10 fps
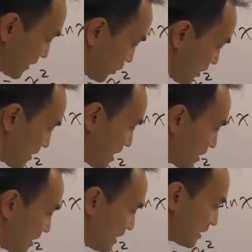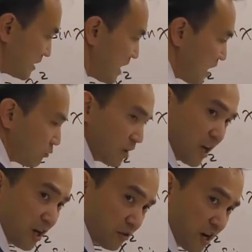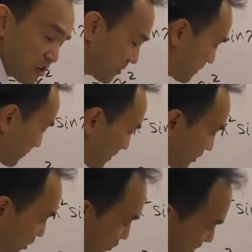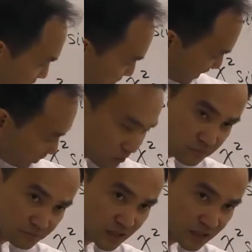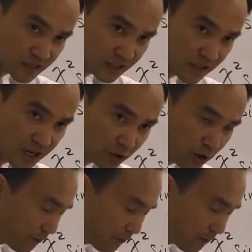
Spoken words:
already been done with the integration. So we don't need to take the integral for